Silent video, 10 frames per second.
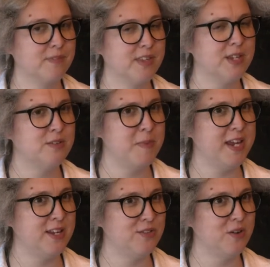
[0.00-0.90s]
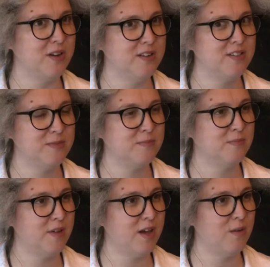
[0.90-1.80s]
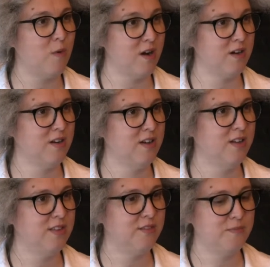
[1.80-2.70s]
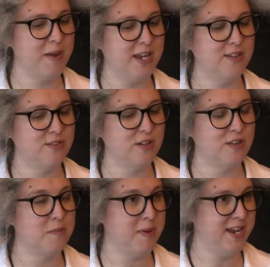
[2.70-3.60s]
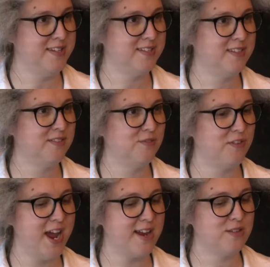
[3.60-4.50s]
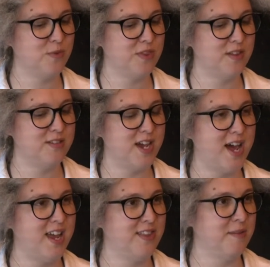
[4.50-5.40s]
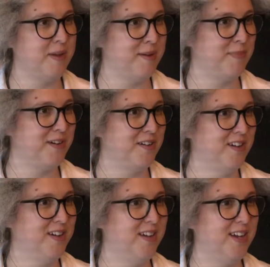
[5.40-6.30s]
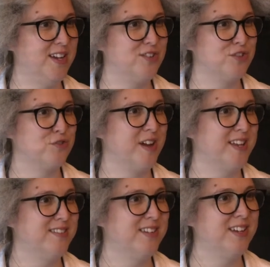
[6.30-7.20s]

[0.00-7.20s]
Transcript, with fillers: I think it's baking soda, uh, water. The baking soda, the base reacts with the dye in the paper, and it turns red.